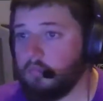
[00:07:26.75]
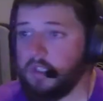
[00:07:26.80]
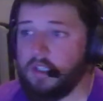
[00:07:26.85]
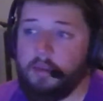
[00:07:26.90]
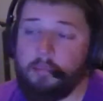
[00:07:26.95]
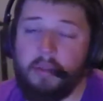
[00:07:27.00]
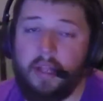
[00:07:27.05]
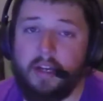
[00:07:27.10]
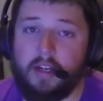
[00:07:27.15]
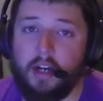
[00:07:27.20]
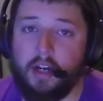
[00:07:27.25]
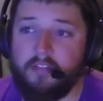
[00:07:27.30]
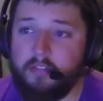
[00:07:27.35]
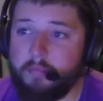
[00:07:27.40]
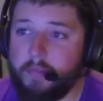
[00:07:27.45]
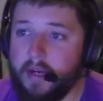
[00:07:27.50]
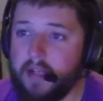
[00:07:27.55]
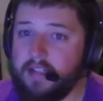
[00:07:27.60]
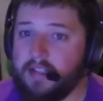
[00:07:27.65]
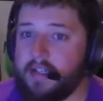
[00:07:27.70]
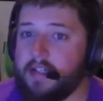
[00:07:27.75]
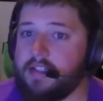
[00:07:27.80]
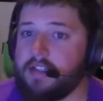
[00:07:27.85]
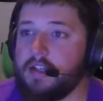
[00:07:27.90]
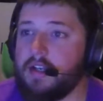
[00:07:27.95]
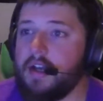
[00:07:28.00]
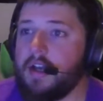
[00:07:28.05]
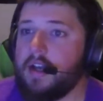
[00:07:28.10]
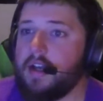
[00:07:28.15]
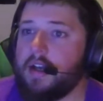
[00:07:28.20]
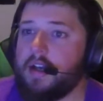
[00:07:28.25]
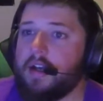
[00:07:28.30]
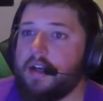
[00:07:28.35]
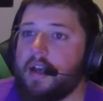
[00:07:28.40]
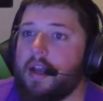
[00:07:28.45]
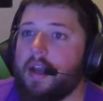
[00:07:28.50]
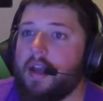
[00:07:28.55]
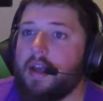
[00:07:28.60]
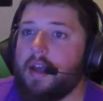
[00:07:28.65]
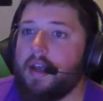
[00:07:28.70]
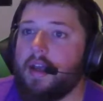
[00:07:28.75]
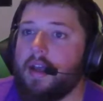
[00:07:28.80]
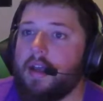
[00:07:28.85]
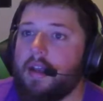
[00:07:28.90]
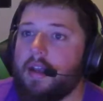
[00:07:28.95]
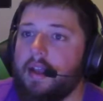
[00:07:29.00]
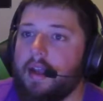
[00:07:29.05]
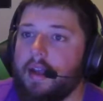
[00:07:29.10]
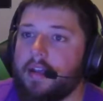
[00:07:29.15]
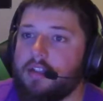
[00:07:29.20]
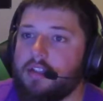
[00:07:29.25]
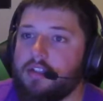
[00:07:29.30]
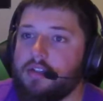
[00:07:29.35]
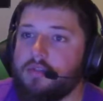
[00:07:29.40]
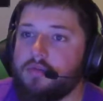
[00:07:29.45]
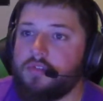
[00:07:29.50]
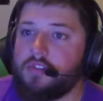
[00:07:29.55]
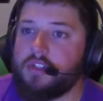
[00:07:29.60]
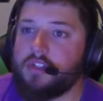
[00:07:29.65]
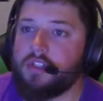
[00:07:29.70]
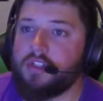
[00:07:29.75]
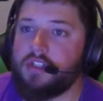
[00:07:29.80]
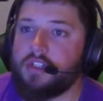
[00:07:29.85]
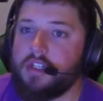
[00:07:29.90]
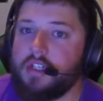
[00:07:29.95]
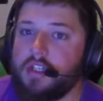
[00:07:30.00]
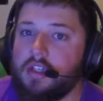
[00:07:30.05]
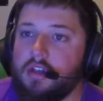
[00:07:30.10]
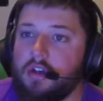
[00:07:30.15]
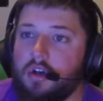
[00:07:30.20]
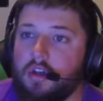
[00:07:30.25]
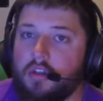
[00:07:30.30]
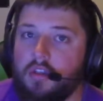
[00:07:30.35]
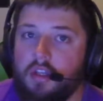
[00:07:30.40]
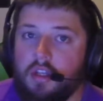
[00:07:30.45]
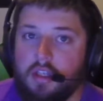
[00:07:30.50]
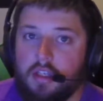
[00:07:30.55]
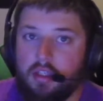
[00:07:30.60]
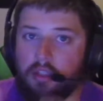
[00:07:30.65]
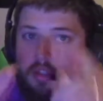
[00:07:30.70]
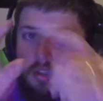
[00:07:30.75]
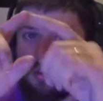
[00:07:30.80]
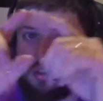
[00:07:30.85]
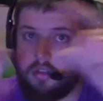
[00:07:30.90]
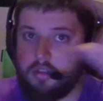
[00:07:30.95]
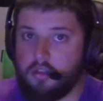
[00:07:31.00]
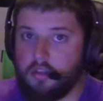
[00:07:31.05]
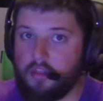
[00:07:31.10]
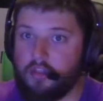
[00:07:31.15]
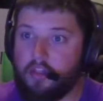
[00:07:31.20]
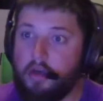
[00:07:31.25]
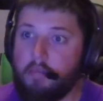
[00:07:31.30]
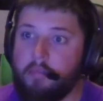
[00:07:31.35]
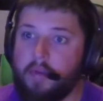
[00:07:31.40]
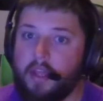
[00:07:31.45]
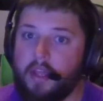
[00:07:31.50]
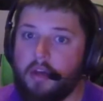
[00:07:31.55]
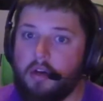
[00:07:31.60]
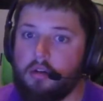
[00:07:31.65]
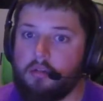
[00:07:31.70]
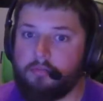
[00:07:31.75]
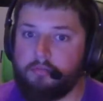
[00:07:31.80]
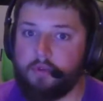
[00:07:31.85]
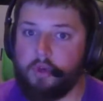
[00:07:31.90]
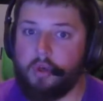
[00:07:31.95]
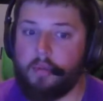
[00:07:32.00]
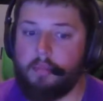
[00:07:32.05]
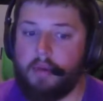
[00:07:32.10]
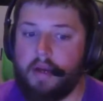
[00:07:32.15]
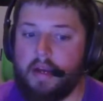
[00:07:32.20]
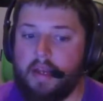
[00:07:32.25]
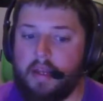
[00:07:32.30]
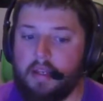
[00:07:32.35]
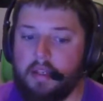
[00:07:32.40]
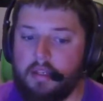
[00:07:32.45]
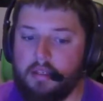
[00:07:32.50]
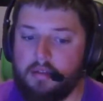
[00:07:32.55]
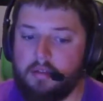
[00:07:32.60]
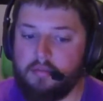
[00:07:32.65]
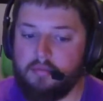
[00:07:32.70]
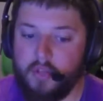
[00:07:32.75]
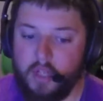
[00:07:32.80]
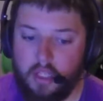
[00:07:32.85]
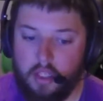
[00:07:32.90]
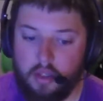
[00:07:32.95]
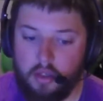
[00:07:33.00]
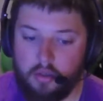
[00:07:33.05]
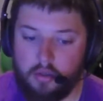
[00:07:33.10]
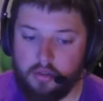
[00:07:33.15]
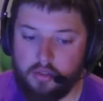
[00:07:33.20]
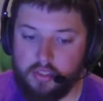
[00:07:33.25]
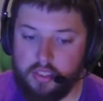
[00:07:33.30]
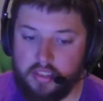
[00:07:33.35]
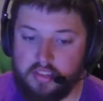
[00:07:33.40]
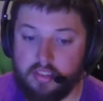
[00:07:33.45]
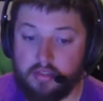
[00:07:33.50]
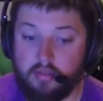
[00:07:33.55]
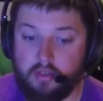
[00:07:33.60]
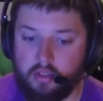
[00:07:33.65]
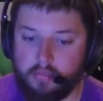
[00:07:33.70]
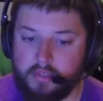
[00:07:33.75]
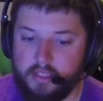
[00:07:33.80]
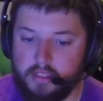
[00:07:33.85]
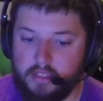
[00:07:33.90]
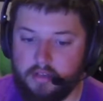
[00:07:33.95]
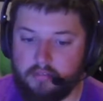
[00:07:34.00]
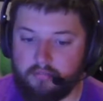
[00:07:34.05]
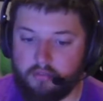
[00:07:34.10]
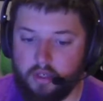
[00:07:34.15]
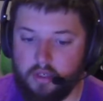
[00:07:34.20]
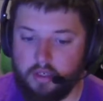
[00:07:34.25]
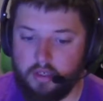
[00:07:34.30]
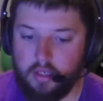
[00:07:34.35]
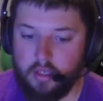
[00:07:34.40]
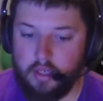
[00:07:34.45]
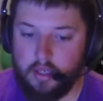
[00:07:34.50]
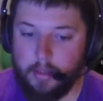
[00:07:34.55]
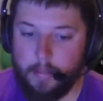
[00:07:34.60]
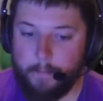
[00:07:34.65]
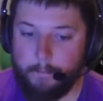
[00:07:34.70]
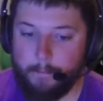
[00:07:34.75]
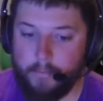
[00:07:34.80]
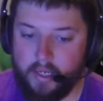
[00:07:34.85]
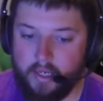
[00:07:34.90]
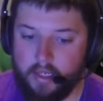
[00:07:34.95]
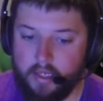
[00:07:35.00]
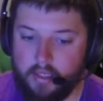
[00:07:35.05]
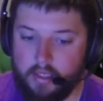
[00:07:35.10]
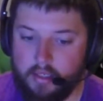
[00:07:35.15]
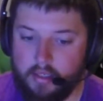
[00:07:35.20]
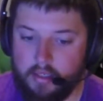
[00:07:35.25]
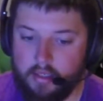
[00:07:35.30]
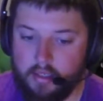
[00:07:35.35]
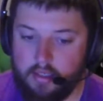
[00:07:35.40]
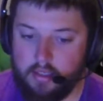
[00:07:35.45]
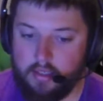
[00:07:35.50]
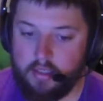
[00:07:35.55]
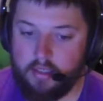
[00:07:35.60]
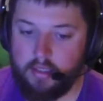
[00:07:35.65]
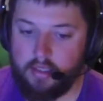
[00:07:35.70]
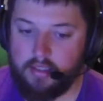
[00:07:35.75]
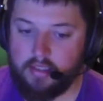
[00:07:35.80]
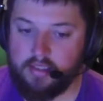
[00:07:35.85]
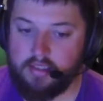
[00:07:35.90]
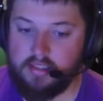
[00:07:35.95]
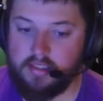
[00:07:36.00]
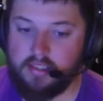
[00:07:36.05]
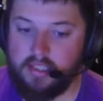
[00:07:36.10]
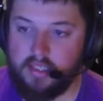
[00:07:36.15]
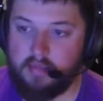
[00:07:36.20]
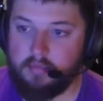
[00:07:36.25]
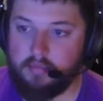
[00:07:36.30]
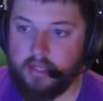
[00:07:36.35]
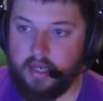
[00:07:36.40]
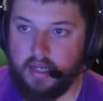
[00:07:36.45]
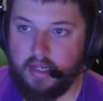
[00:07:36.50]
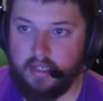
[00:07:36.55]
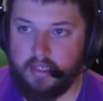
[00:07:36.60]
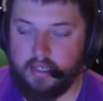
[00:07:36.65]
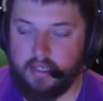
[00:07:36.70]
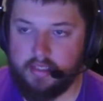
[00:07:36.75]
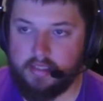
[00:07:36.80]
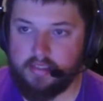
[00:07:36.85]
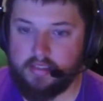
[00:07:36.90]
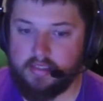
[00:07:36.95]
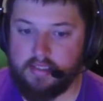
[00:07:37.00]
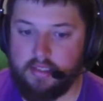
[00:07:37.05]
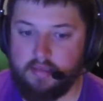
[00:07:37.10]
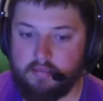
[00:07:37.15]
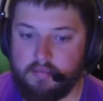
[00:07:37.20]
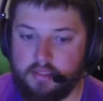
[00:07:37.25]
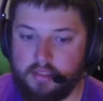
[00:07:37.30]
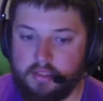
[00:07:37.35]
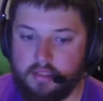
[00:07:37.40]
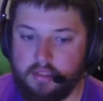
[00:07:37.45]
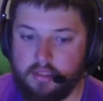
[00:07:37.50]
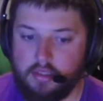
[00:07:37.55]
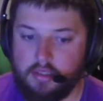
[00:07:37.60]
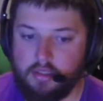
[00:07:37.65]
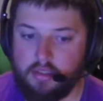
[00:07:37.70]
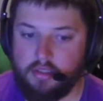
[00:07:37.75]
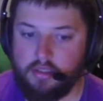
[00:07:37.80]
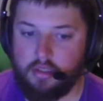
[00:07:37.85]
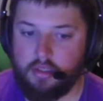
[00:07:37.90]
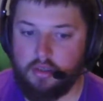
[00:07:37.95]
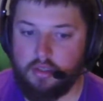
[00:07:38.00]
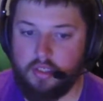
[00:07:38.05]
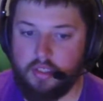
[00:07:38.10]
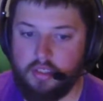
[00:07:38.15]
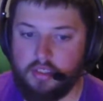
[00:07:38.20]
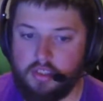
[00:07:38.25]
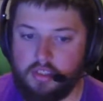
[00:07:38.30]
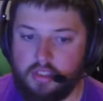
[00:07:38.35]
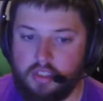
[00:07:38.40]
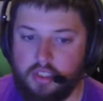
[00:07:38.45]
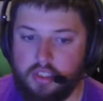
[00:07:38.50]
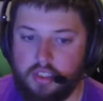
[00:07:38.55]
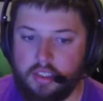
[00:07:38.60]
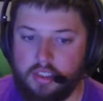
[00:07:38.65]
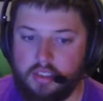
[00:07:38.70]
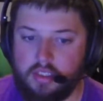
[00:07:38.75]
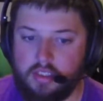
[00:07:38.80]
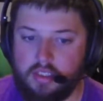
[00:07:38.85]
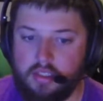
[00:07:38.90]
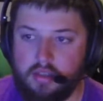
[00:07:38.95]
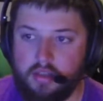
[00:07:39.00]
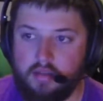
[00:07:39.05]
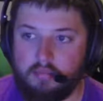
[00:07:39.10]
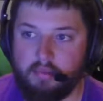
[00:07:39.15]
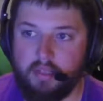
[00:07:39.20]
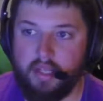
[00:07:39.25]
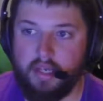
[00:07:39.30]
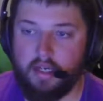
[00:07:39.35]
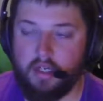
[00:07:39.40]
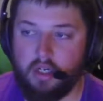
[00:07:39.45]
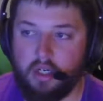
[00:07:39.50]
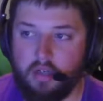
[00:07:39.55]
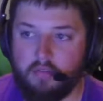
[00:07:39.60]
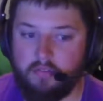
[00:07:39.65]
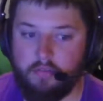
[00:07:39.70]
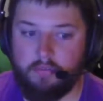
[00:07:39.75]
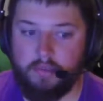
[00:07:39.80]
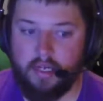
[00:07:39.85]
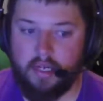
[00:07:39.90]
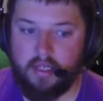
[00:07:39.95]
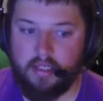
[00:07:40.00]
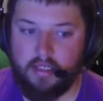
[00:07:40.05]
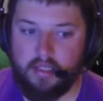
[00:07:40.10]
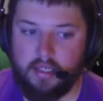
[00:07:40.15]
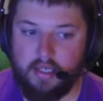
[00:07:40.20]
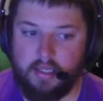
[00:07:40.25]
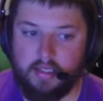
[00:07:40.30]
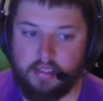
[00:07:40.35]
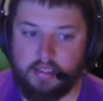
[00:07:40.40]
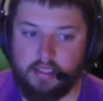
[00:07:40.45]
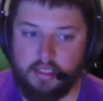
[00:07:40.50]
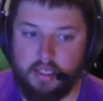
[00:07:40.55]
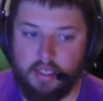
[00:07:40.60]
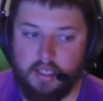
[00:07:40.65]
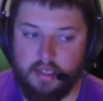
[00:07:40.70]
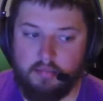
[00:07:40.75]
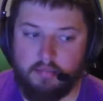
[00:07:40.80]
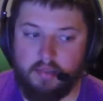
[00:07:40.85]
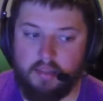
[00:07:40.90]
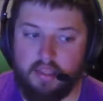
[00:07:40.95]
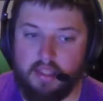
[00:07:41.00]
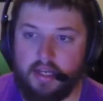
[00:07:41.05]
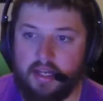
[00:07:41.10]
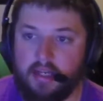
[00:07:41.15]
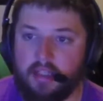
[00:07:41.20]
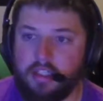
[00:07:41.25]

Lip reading: the Black Coffee Podcast. And as you've seen on the thumbnail for my videos, it's a little bit different, but it's the same kind of concept. So it is just the Black Coffee Podcast, but then I